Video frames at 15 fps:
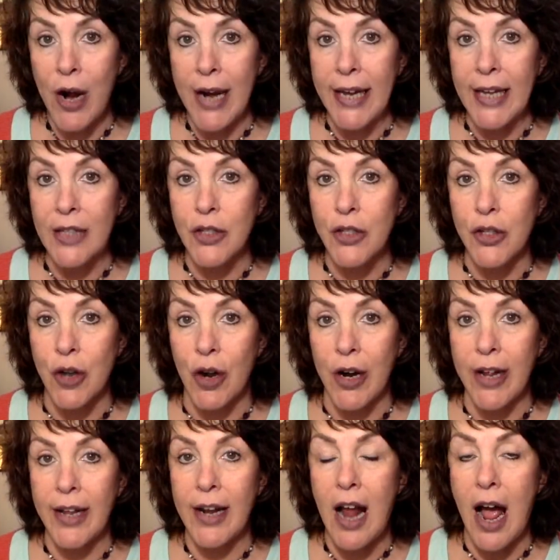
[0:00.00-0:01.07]
I get
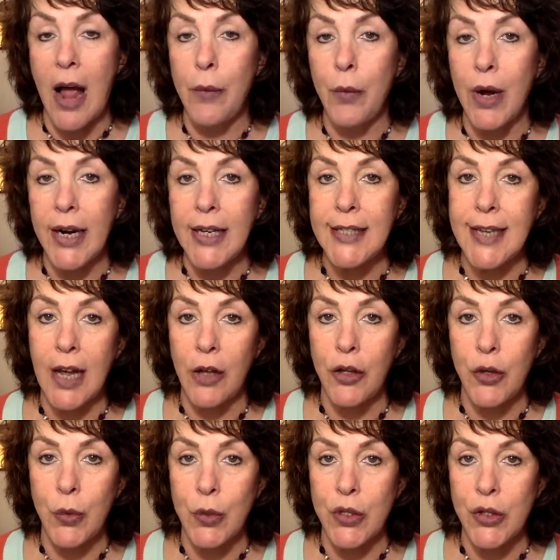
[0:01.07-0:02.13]
started, I want to tell
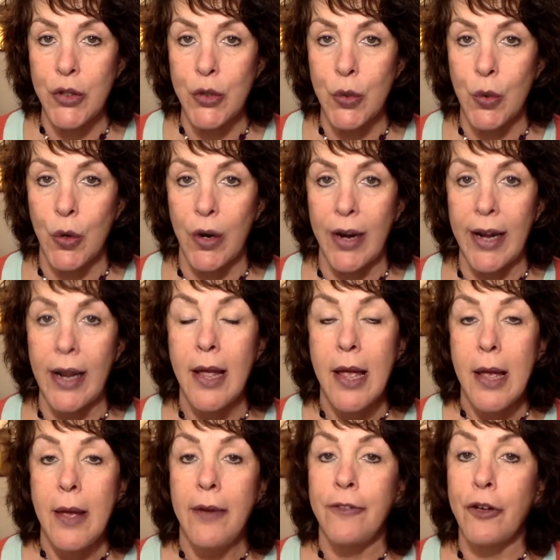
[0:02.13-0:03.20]
you a story.
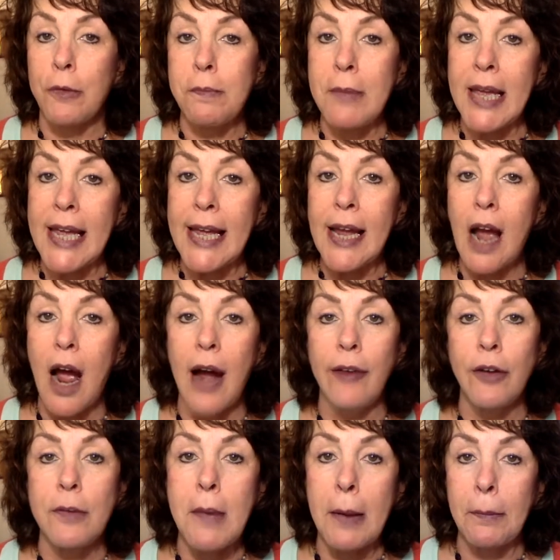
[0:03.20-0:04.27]
For me, I
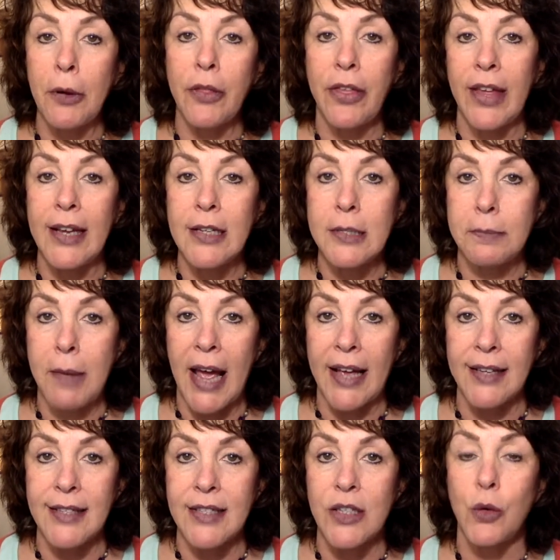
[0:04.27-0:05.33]
remember things
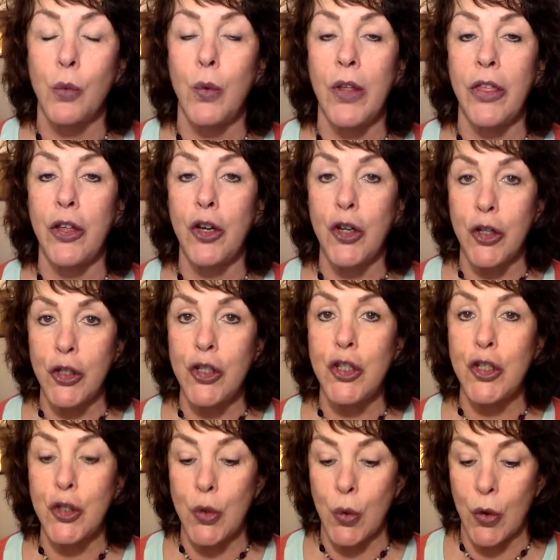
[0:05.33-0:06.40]
best with good
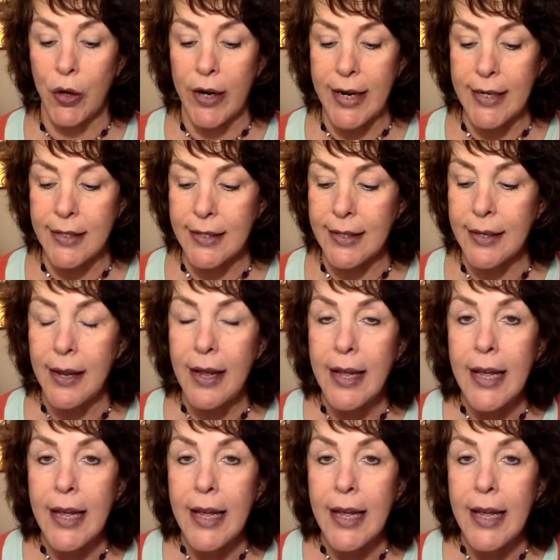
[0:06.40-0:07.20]
stories.